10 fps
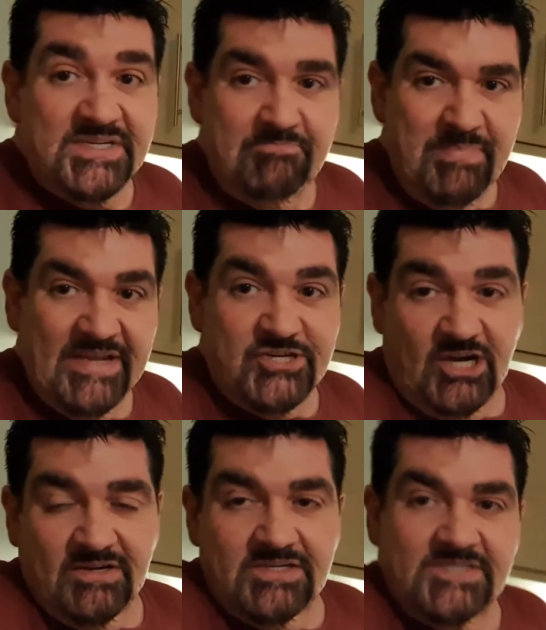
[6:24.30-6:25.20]
in big
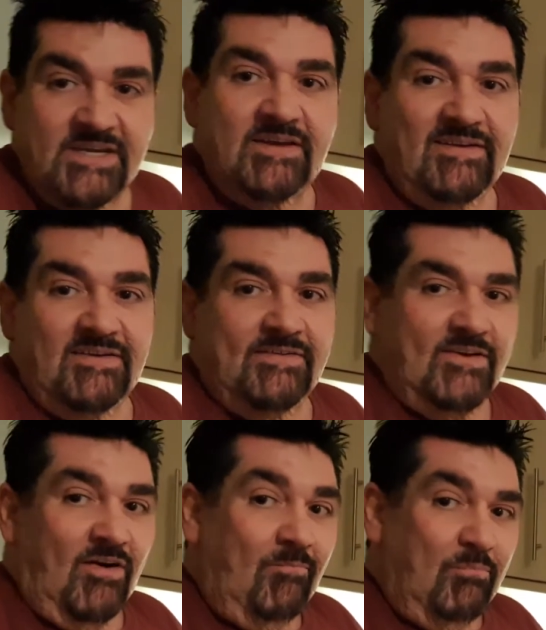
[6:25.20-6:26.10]
chunks that
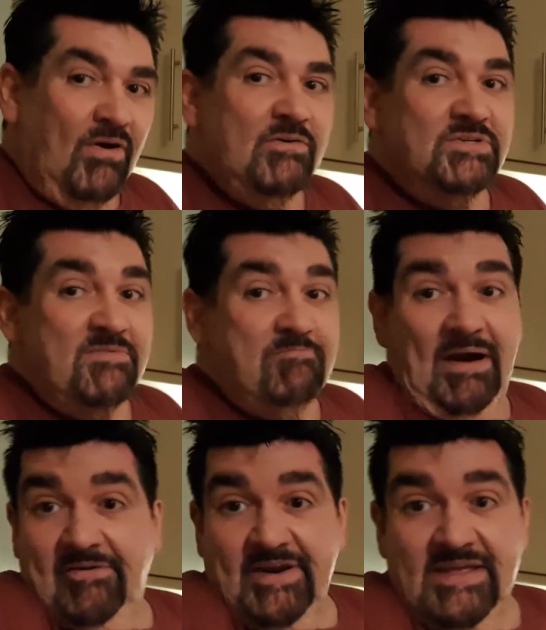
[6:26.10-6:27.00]
got boiled to
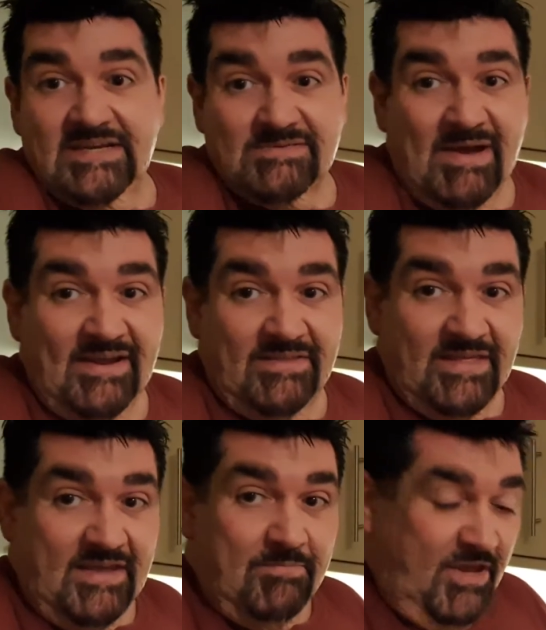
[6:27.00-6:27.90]
buggery to make
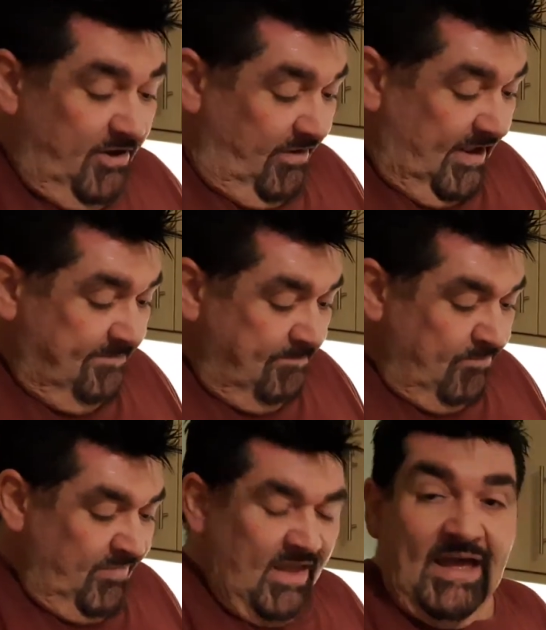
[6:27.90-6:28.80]
the puree,
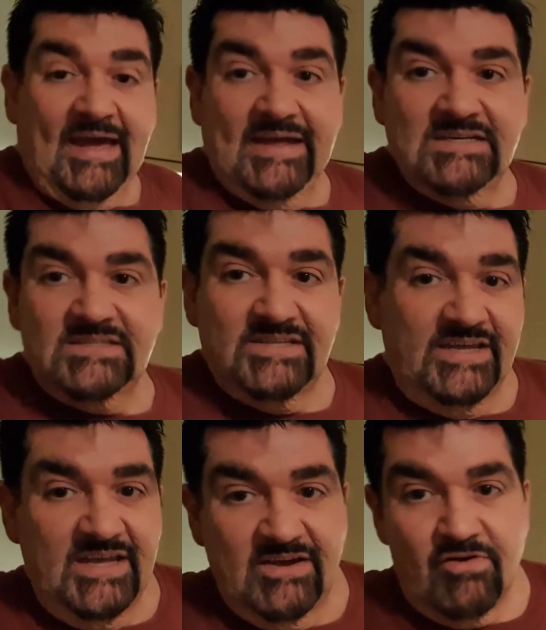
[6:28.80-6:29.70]
and
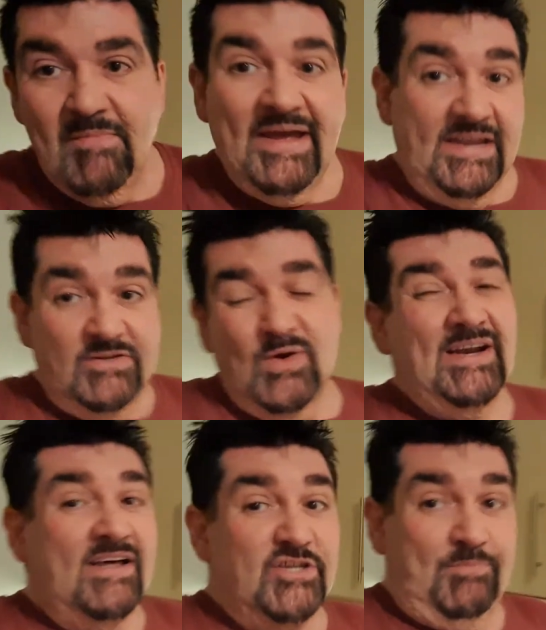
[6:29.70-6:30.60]
the remaining, it's quite a
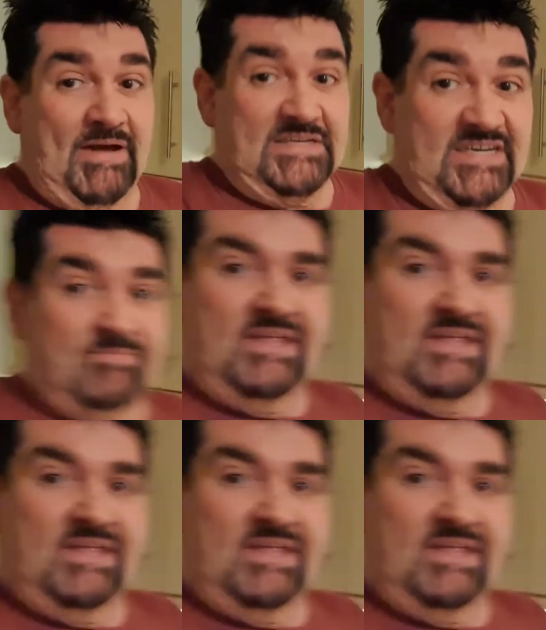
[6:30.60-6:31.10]
large parsnip, the